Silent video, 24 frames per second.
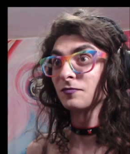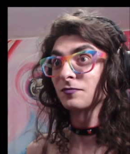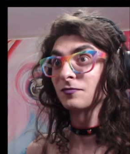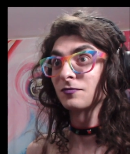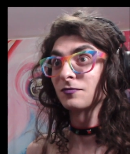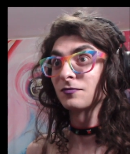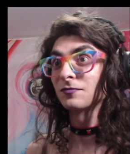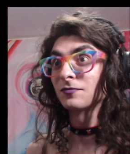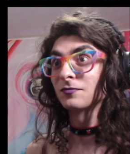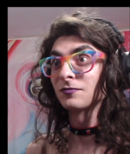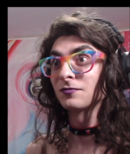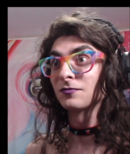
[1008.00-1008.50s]

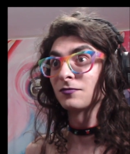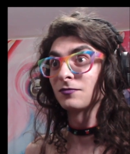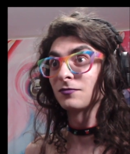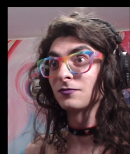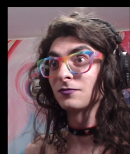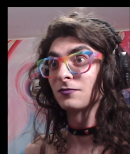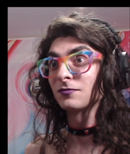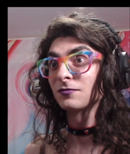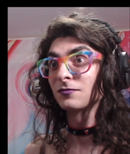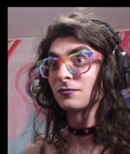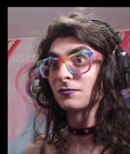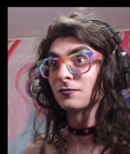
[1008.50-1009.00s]

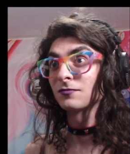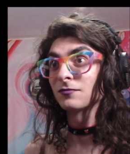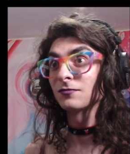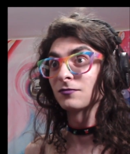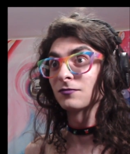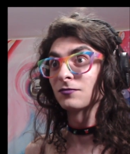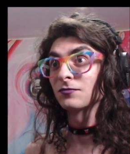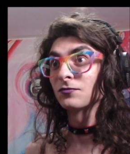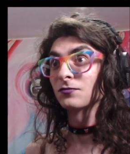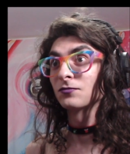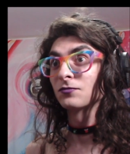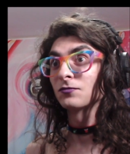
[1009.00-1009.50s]

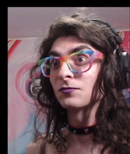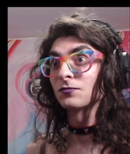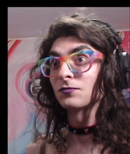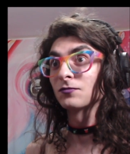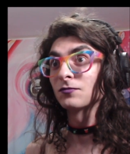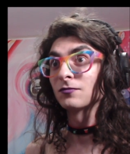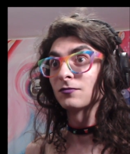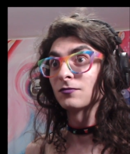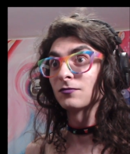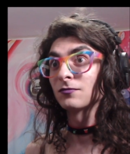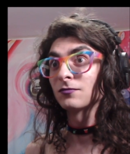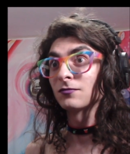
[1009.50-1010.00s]

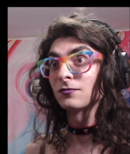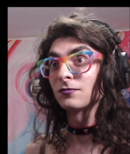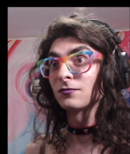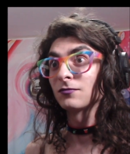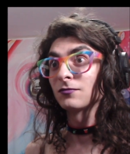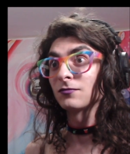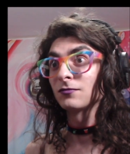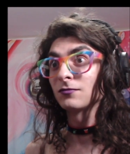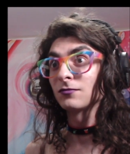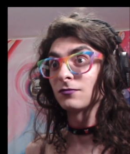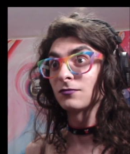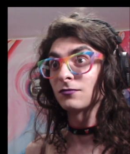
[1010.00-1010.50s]

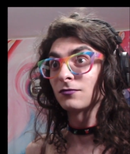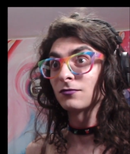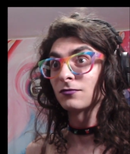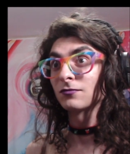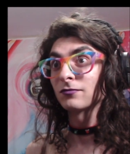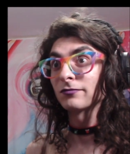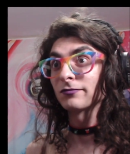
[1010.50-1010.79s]
Nobody speaks.